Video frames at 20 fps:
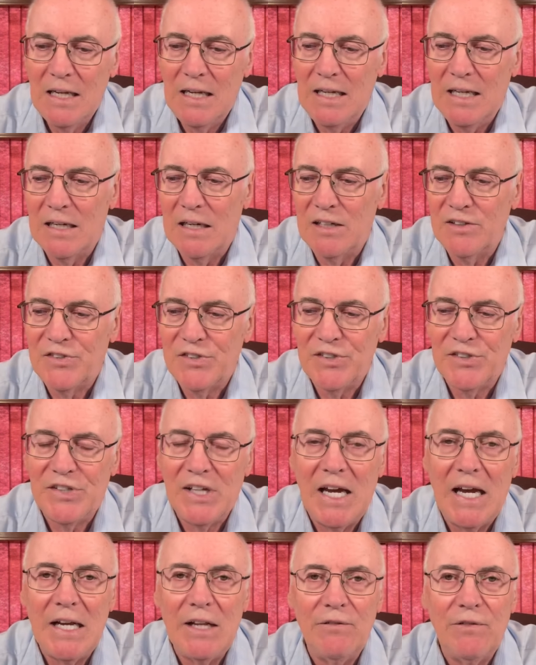our
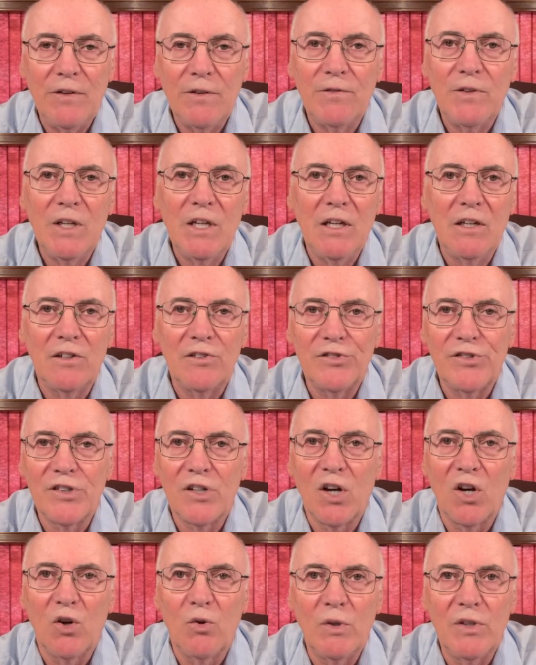society 50 years
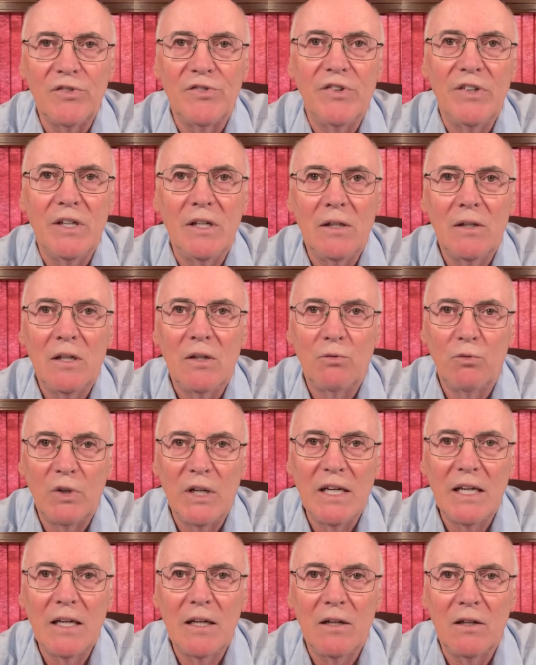ago is the
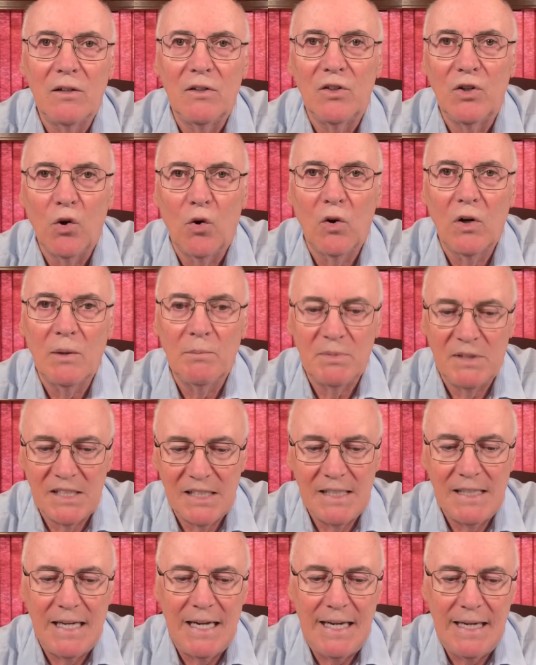regular norm
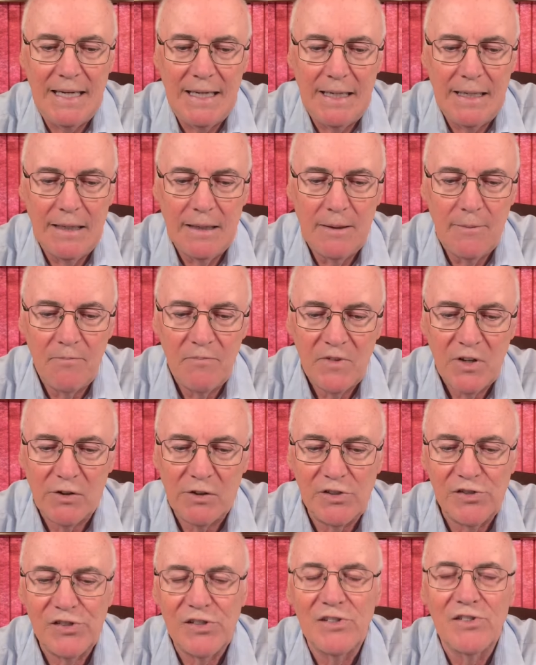today.
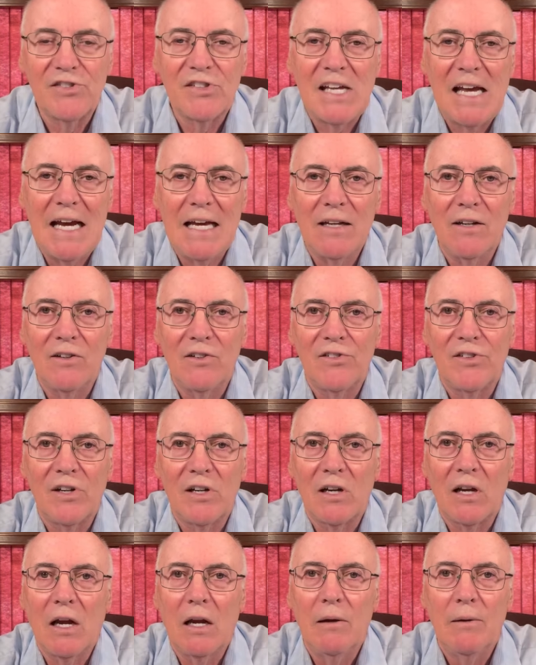Christian standards
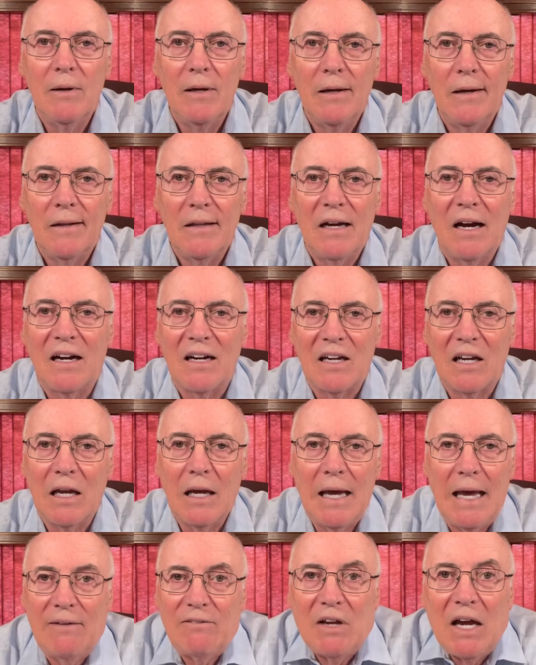
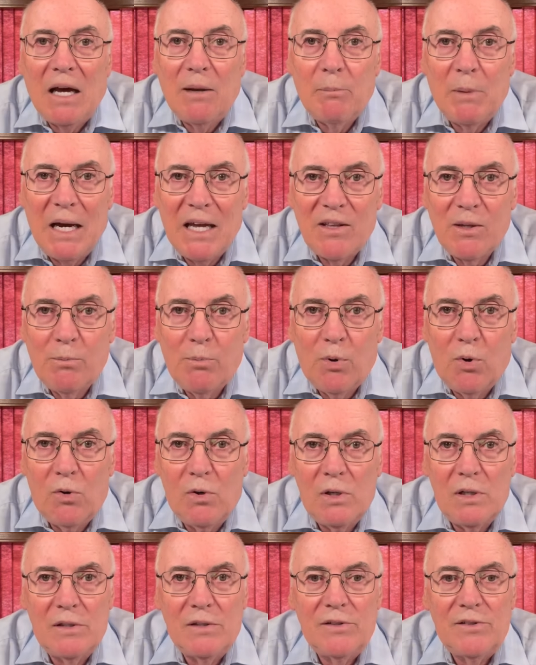have gone by the
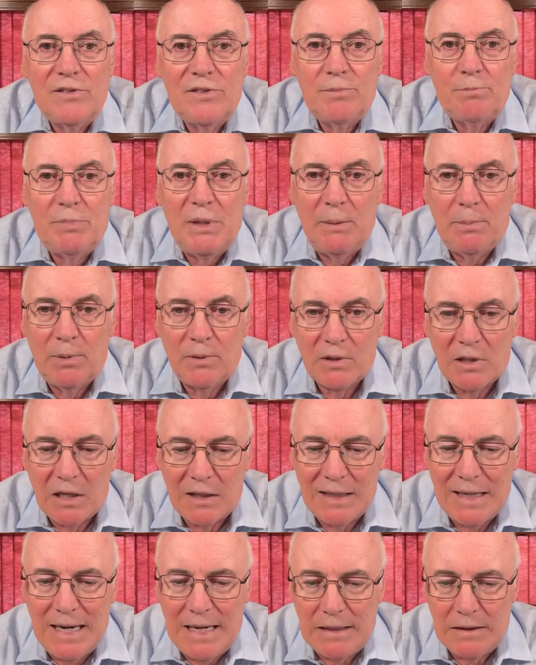boards. People
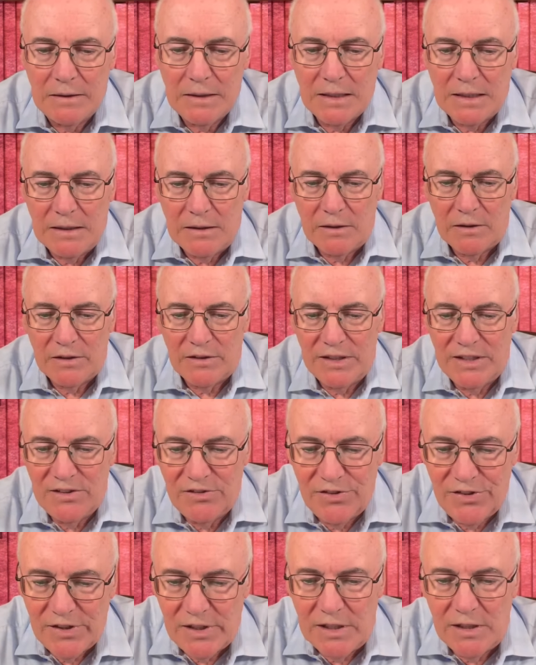are arrogant, they're
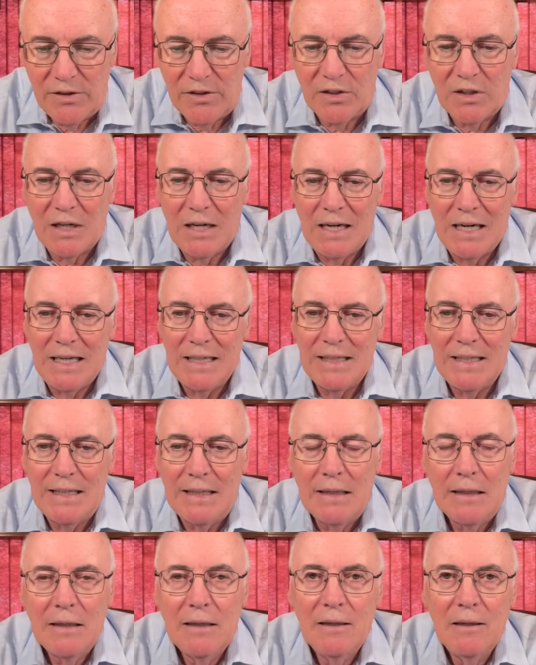insolent, they're
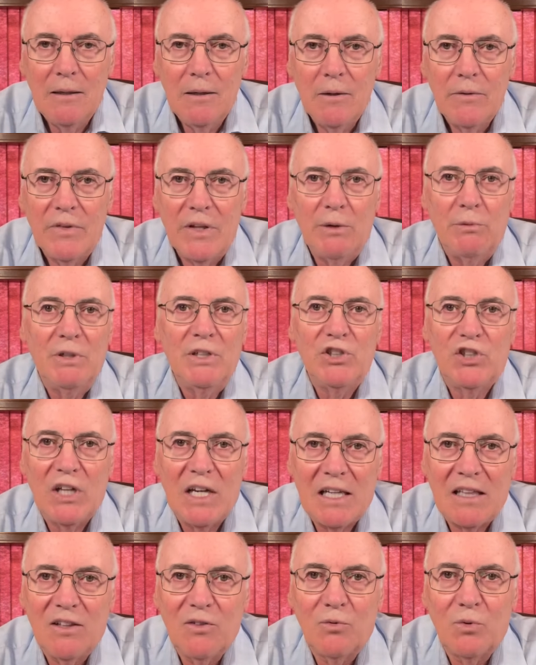haughty. They
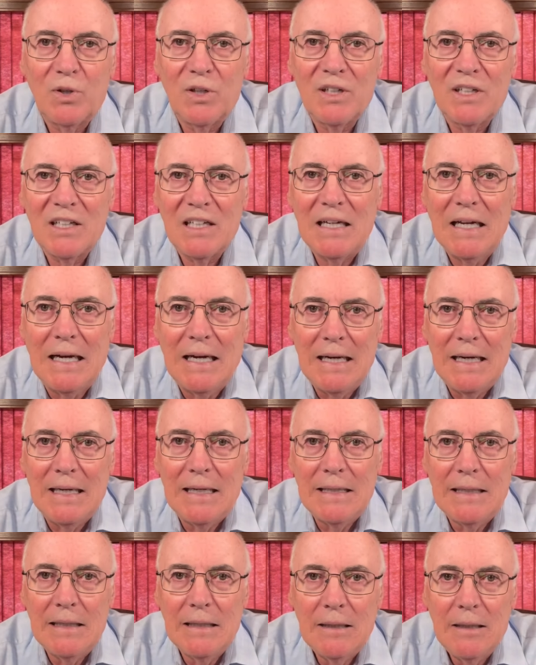reject the word of
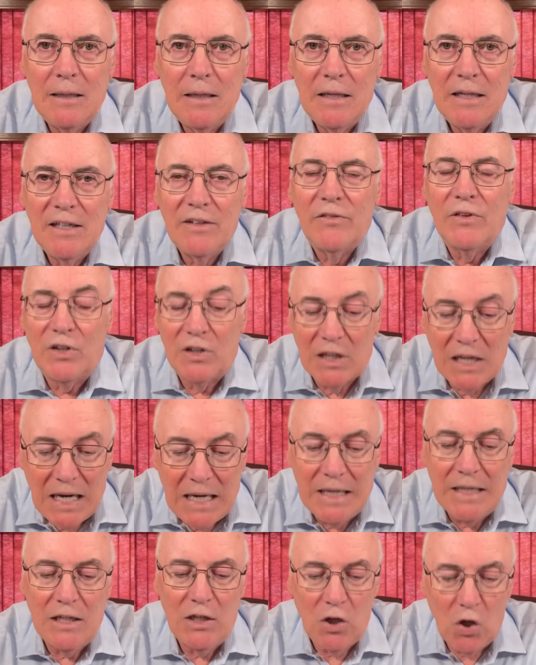God. They're
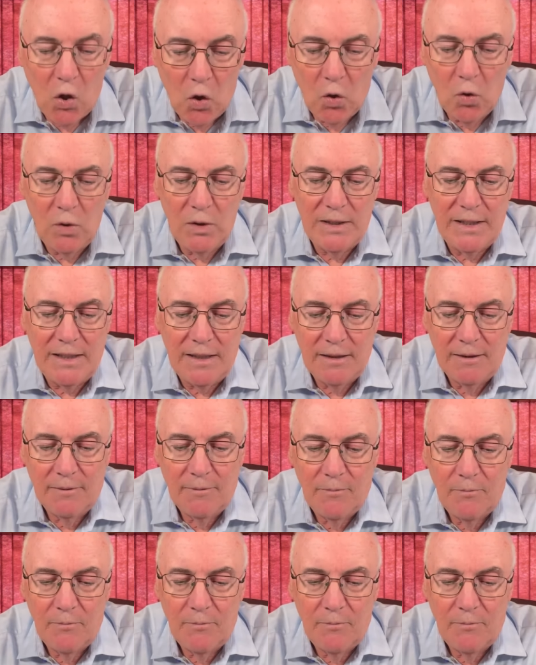unholy.